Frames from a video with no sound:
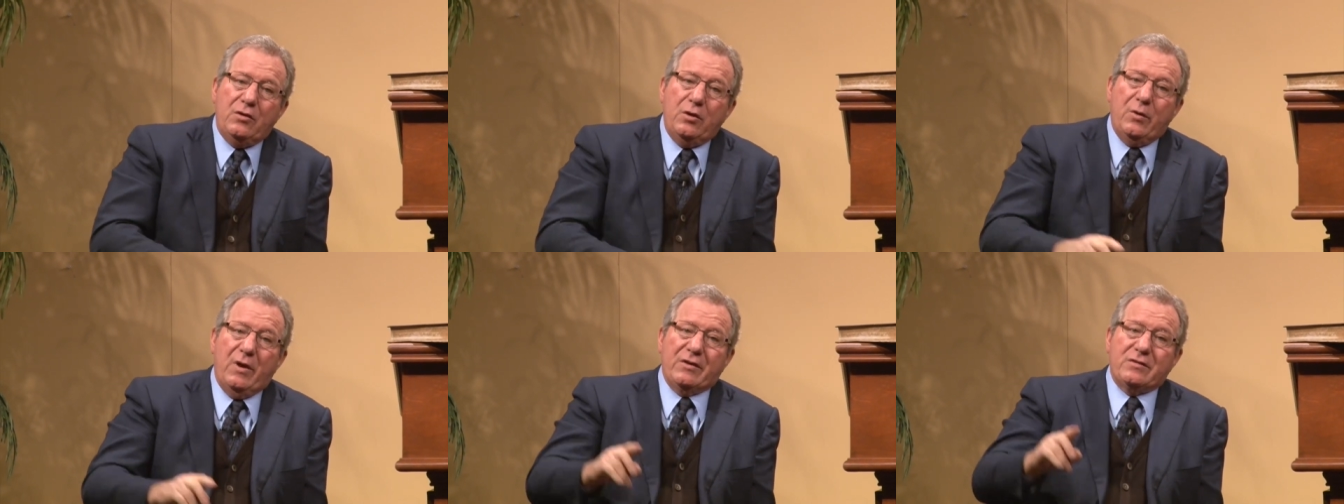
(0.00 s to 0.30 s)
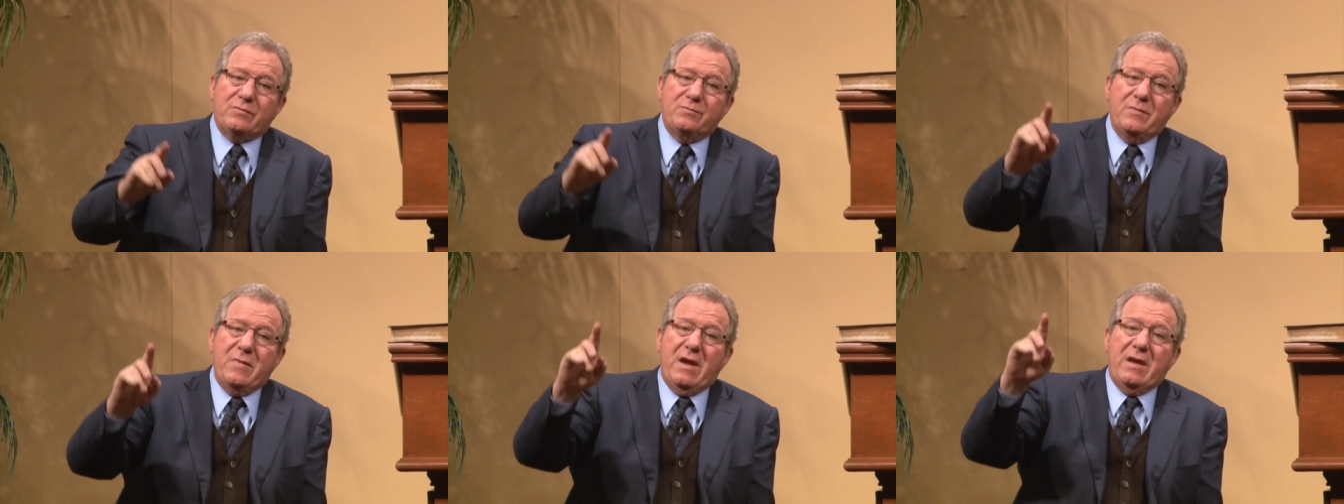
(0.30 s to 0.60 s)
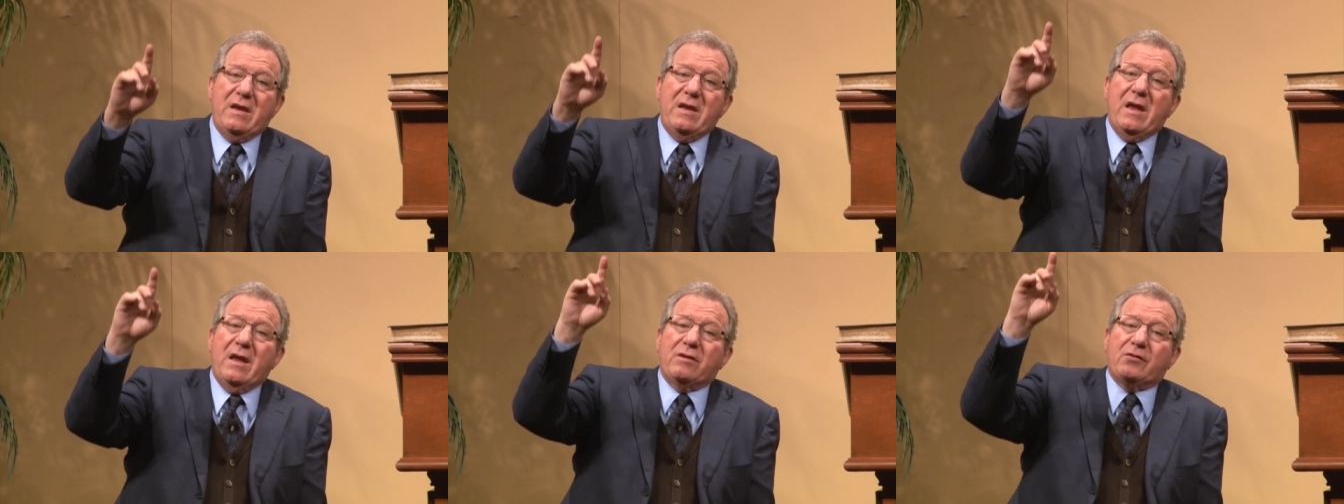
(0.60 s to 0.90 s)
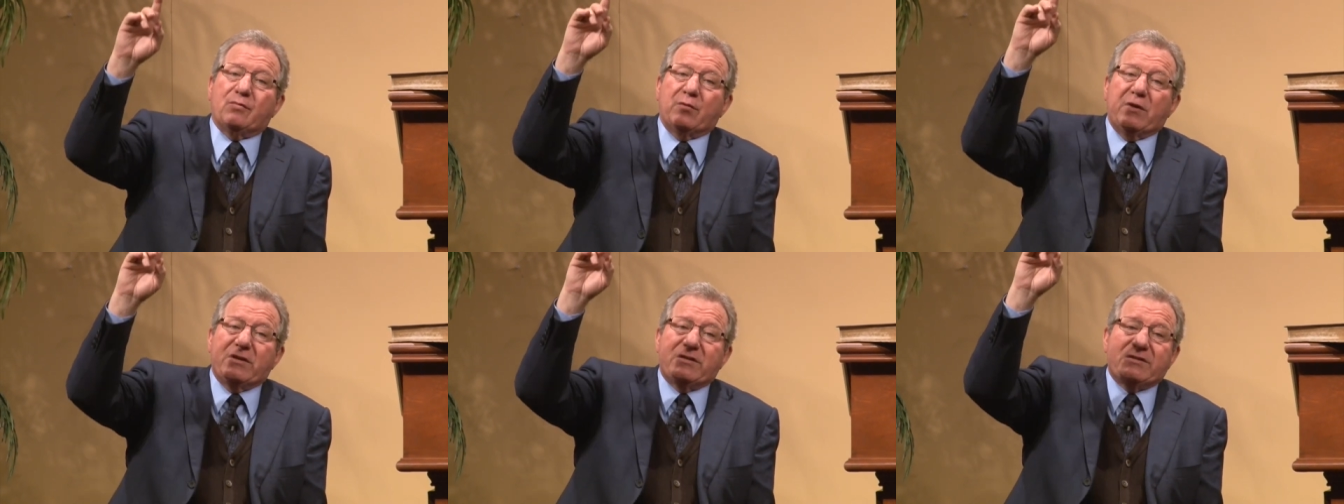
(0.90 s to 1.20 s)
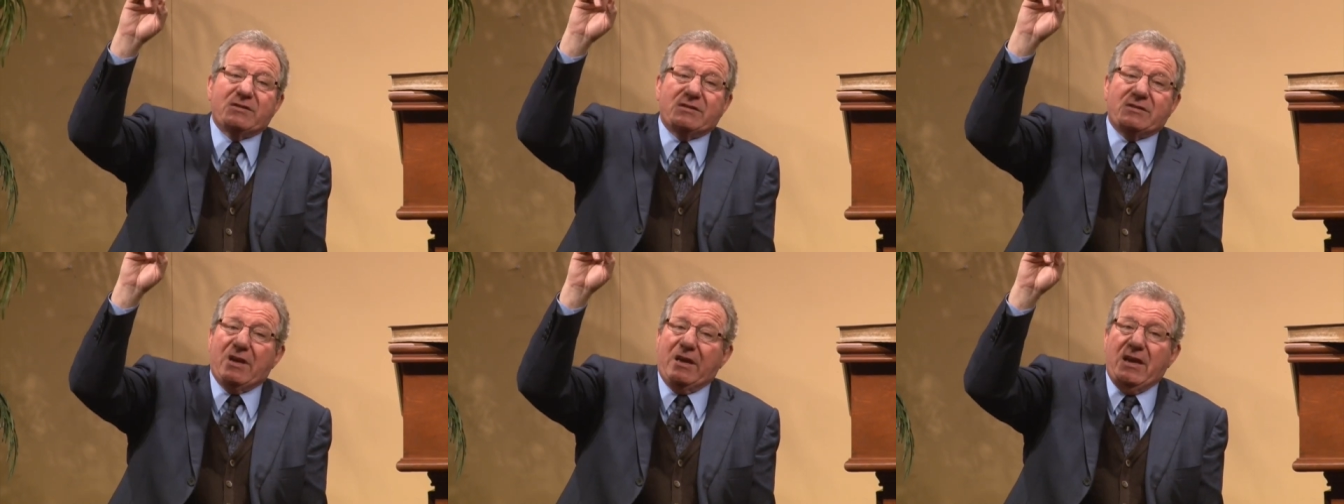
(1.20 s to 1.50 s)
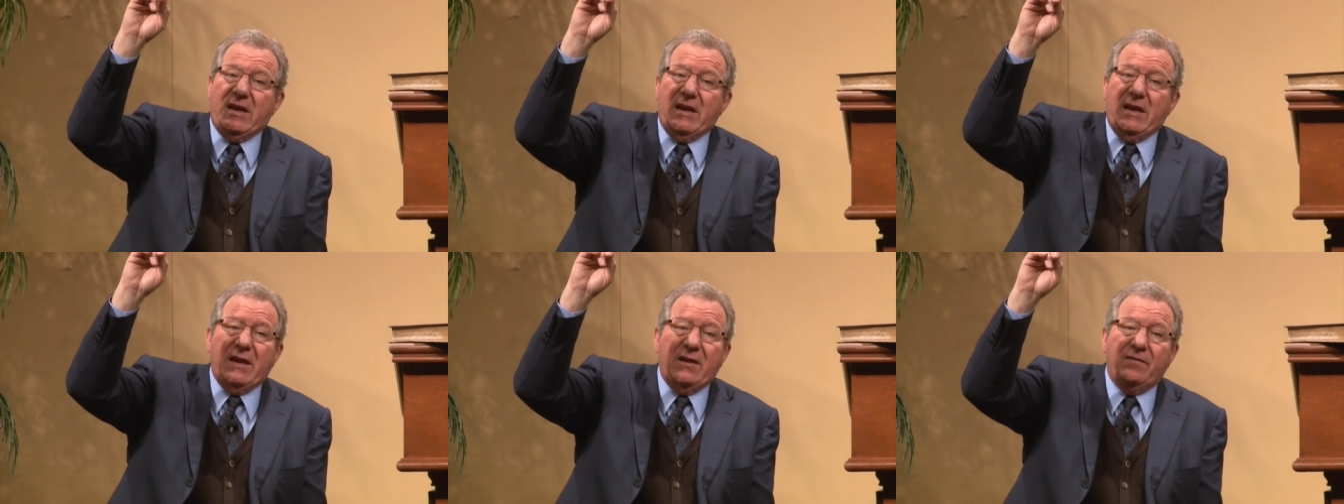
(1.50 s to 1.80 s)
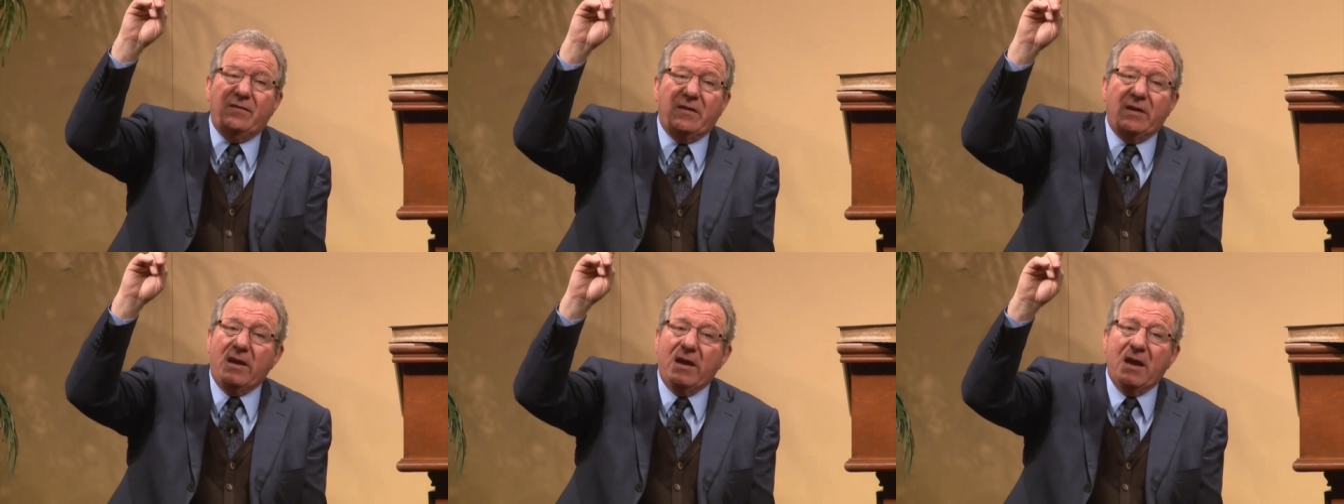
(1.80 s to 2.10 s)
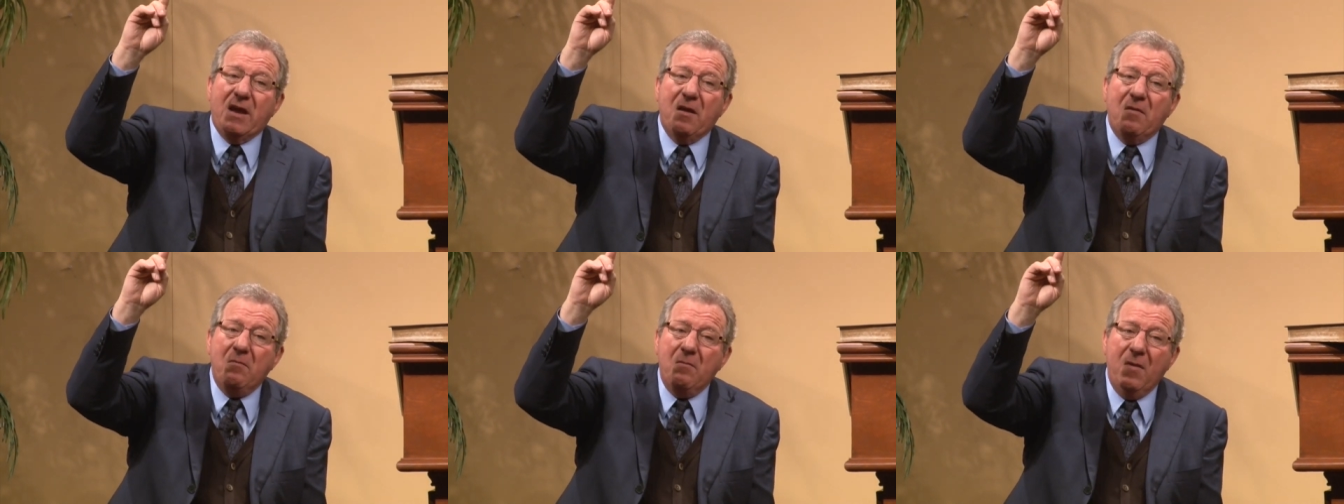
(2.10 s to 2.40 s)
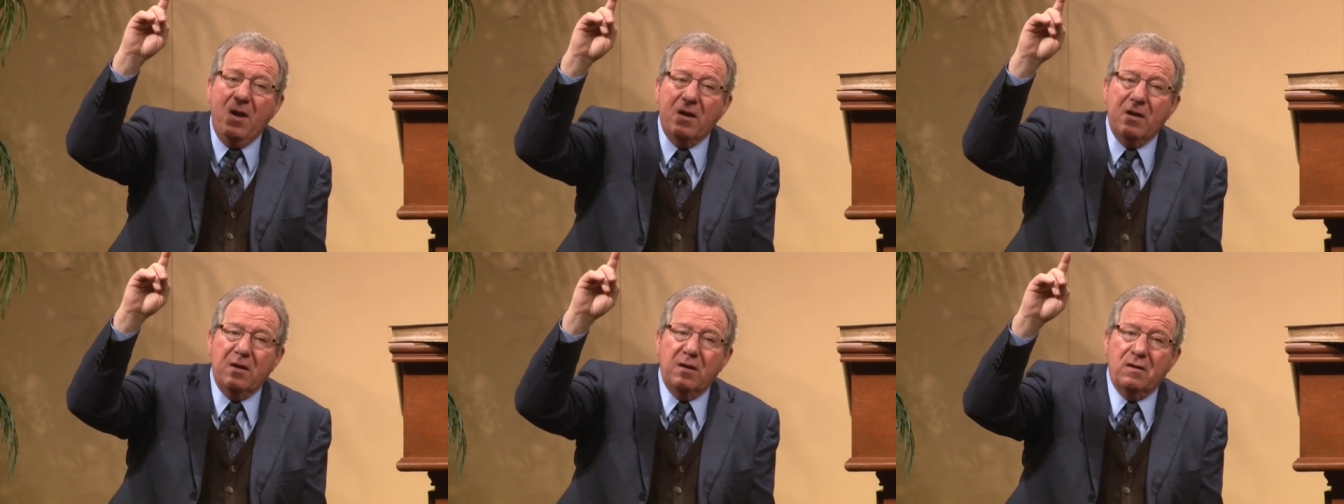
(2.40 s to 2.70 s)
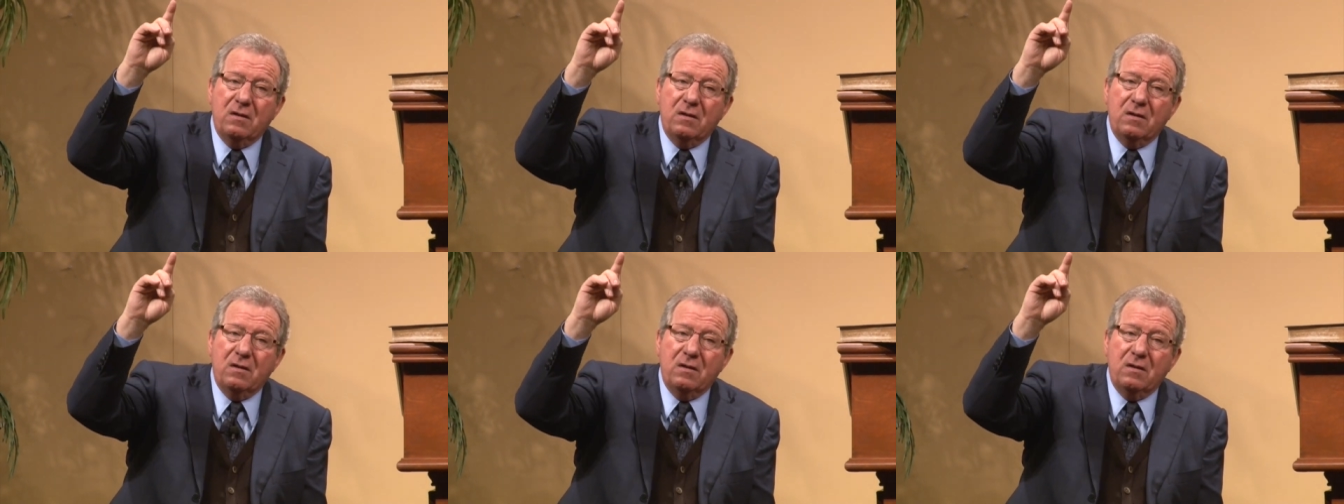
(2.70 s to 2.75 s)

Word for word: To as many as received him,